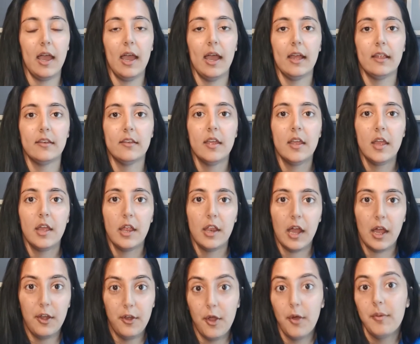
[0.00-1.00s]
and
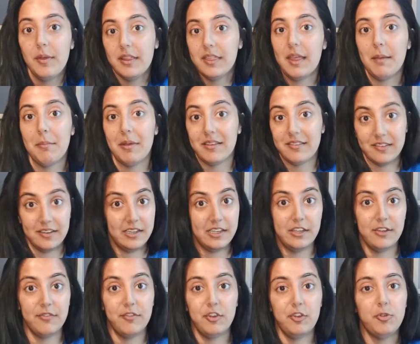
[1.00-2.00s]
knowing them as an
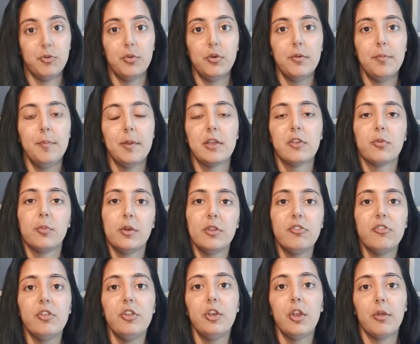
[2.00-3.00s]
individual, because
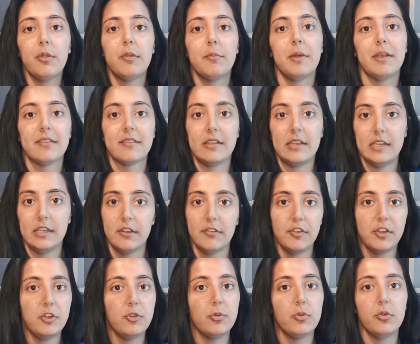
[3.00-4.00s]
once you know them as an
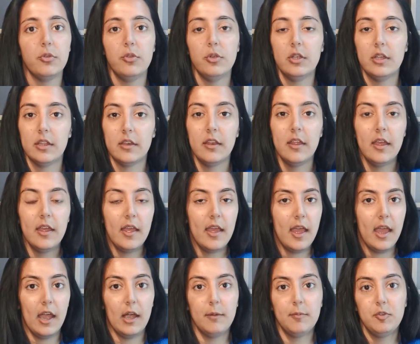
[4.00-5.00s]
individual, you can
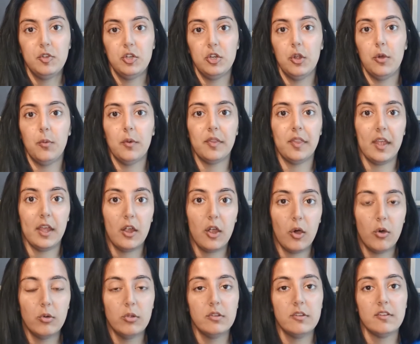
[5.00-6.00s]
help to know what their
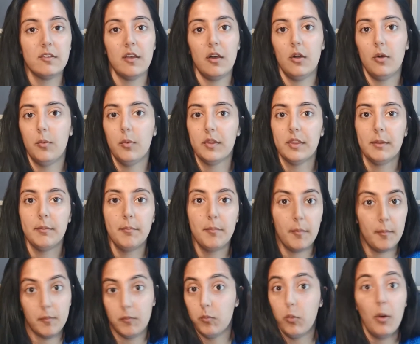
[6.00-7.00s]
goals are, what
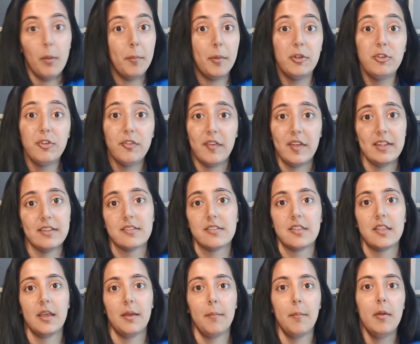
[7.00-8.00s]
motivates
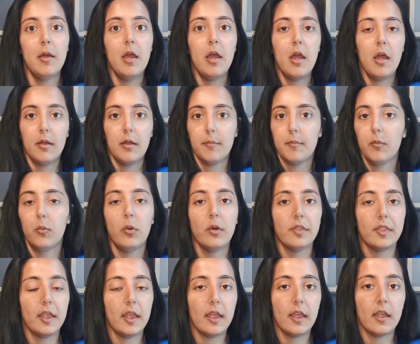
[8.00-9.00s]
them, what
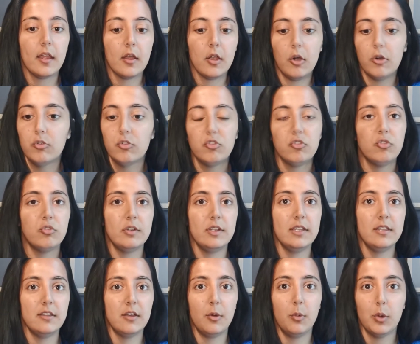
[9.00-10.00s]
their cultural
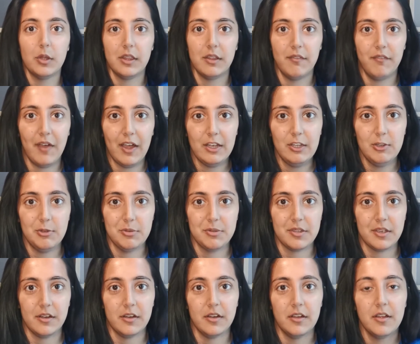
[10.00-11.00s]
needs are, what their values
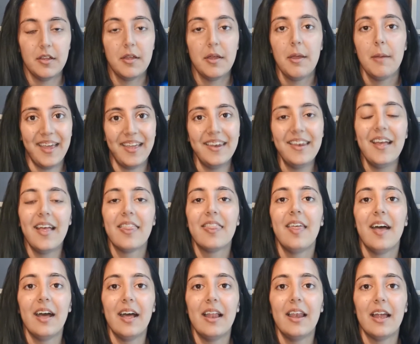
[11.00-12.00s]
are. Then
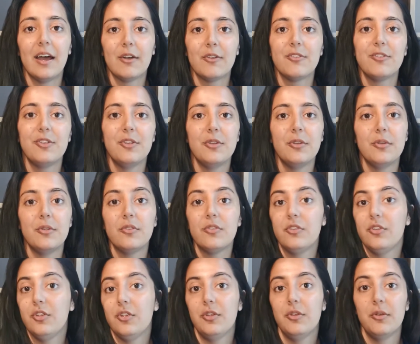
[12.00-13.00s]
that allows you
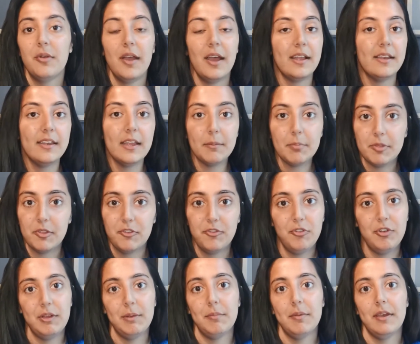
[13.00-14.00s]
to adapt the
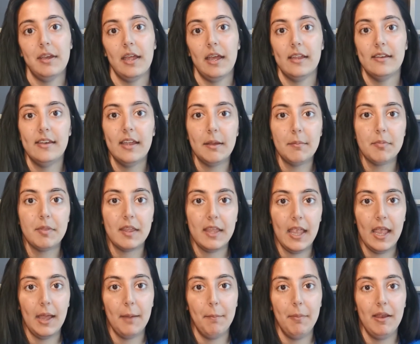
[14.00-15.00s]
treatment, adapt the
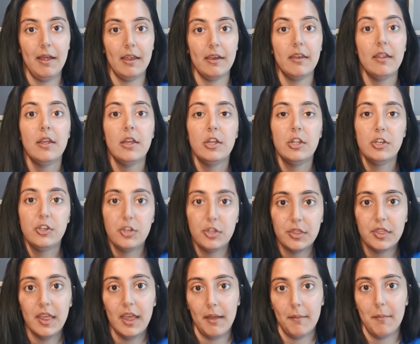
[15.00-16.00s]
care plan to
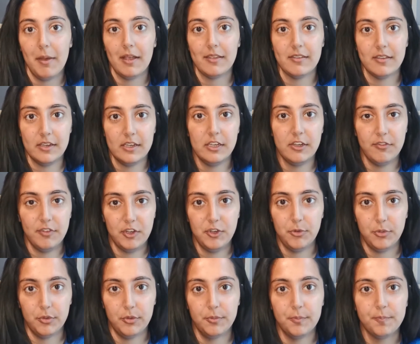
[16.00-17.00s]
them as an
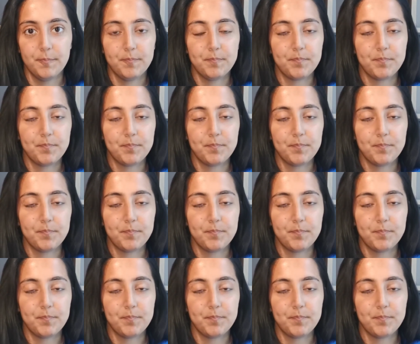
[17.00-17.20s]
individual.